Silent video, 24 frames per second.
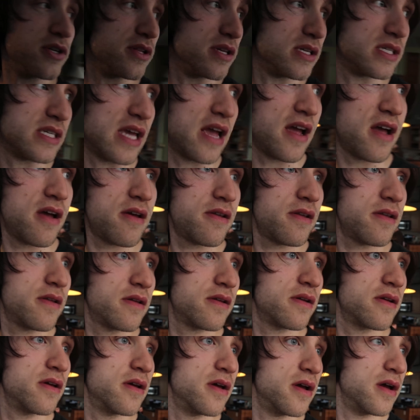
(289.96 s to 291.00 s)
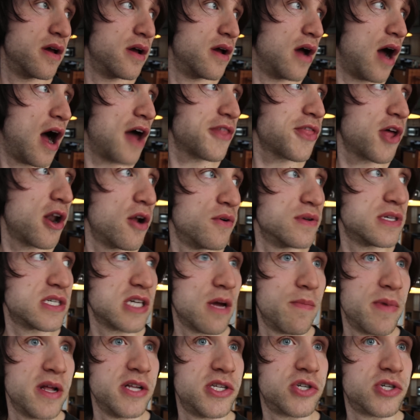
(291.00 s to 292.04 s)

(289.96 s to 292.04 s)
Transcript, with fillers: of the sound? I thought it was somebody